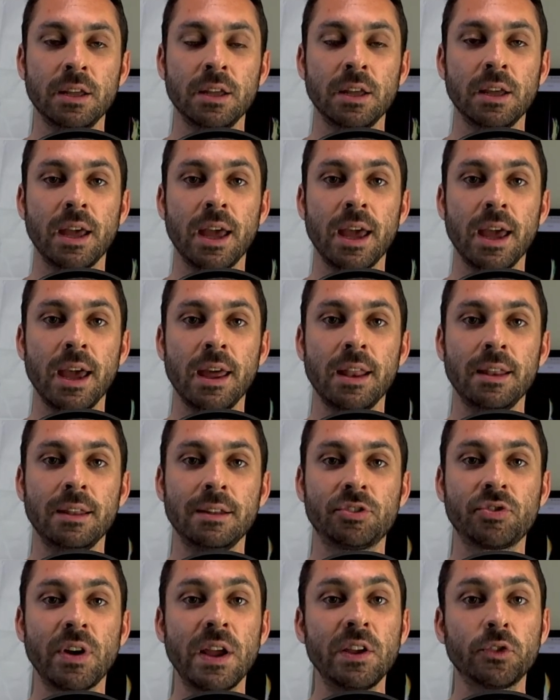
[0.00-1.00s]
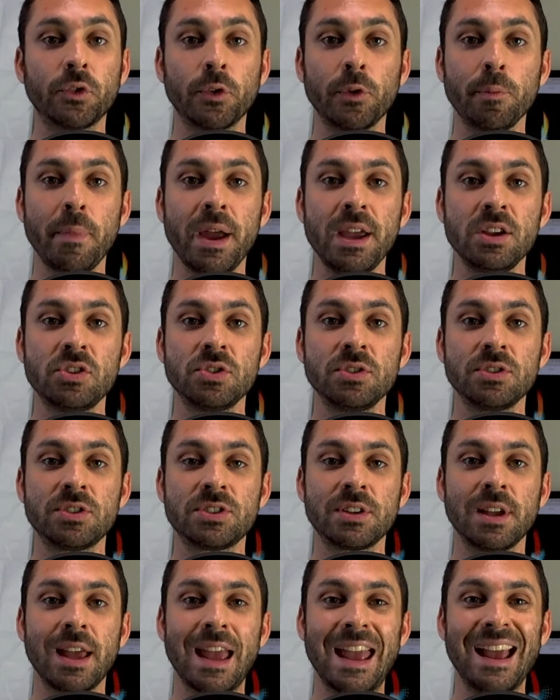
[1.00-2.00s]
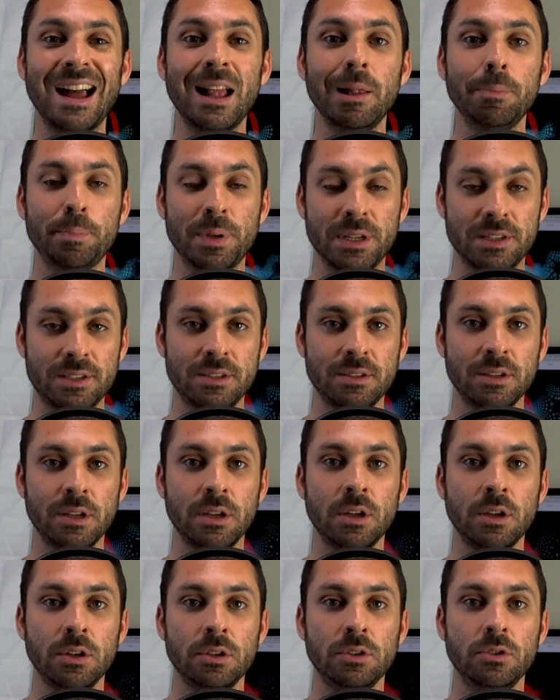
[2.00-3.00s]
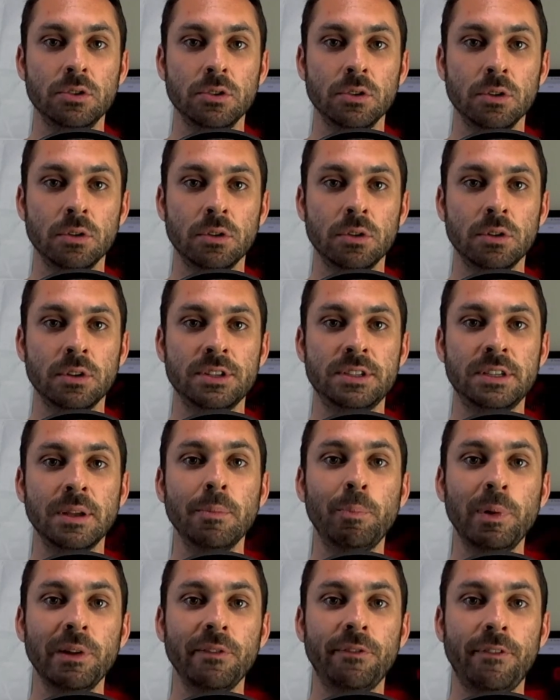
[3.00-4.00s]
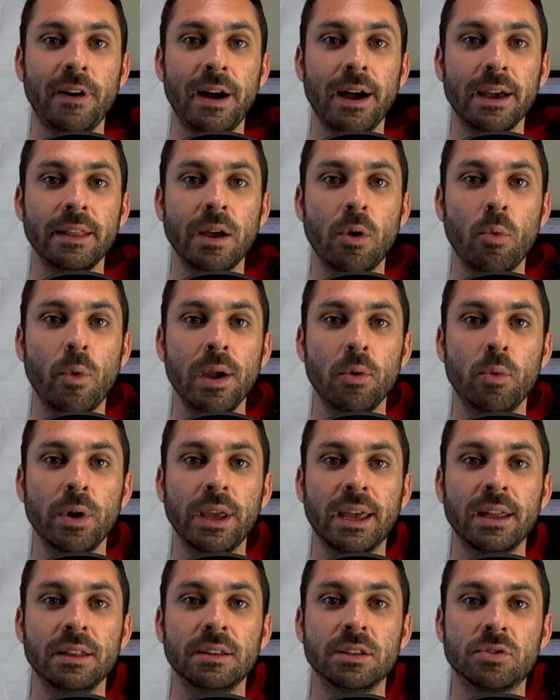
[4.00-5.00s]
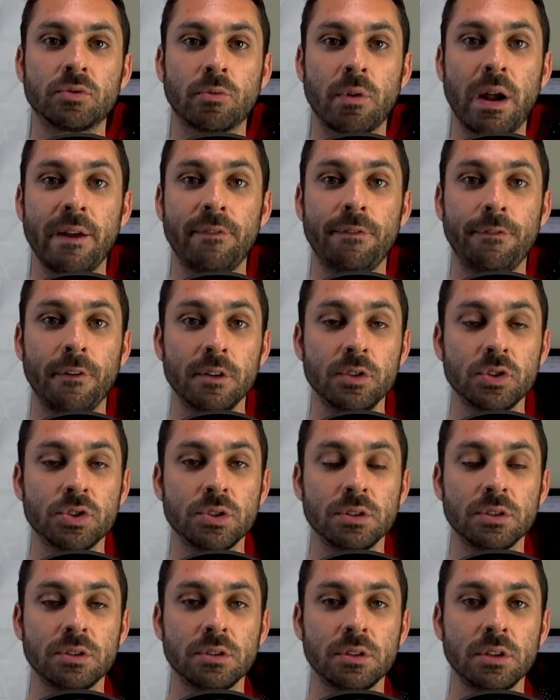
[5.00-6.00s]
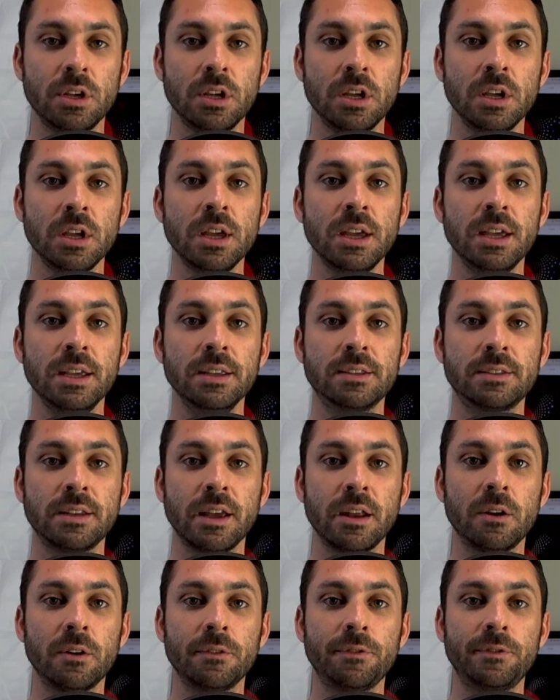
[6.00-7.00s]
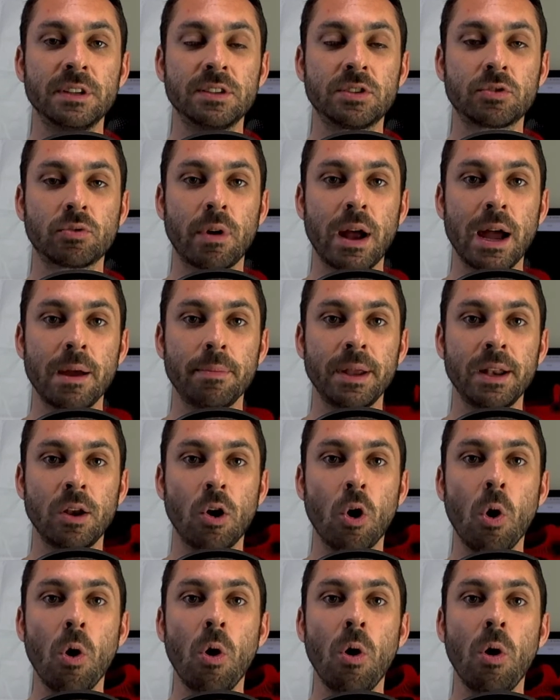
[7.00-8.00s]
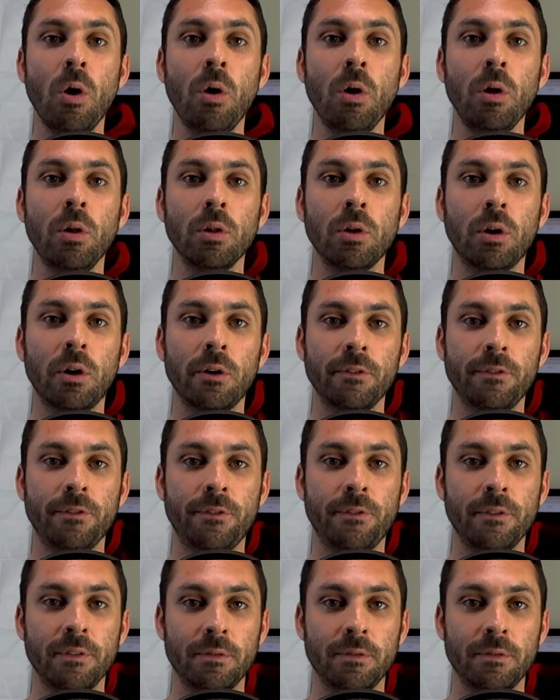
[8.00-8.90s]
And transformations help us to simplify the way we can describe functions. Instead of describing all of,